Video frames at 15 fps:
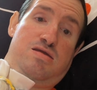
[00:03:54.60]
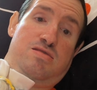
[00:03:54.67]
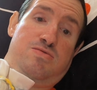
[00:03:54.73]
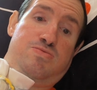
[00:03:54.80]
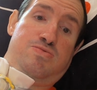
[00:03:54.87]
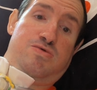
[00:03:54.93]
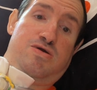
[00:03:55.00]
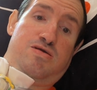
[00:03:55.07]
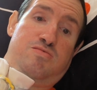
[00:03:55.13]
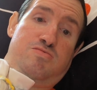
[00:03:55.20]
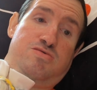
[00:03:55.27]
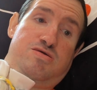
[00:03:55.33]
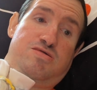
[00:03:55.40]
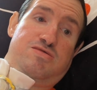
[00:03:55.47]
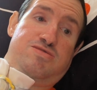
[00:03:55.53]
The
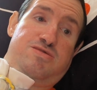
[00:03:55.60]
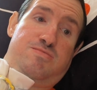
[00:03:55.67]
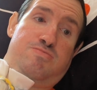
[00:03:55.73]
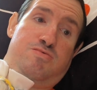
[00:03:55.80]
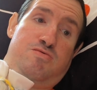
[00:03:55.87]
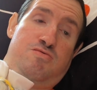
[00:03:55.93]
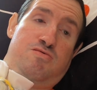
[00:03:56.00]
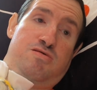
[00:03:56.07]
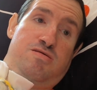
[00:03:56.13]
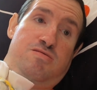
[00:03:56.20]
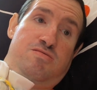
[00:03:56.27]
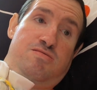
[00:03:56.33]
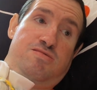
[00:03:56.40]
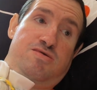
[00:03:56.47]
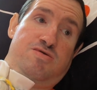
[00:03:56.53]
Flyers had a similar
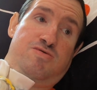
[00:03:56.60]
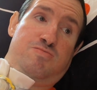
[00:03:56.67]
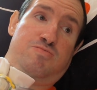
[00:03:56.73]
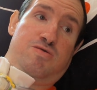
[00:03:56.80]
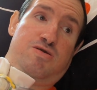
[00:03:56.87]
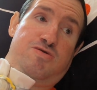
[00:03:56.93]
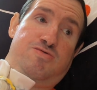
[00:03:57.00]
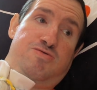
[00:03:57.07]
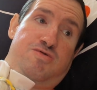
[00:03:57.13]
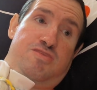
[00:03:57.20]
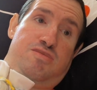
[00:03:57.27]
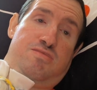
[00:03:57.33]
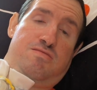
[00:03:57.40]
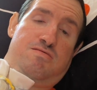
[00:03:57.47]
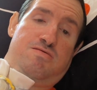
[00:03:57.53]

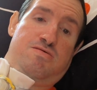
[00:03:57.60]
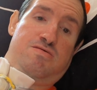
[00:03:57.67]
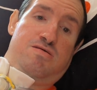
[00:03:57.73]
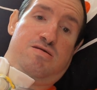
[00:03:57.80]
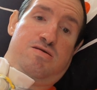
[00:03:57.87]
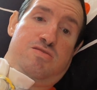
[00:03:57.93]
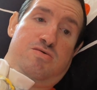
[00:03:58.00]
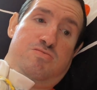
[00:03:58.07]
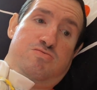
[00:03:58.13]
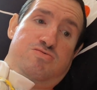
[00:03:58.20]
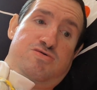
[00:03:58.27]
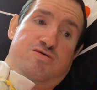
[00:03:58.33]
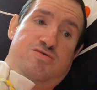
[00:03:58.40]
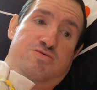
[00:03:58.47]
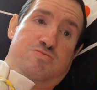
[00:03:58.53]
situation in
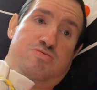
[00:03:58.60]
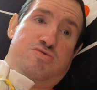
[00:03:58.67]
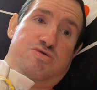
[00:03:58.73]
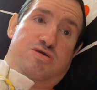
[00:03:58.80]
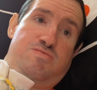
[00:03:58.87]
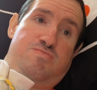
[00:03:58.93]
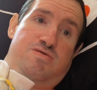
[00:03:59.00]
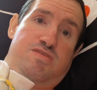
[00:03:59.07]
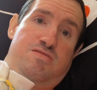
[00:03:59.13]
06-07.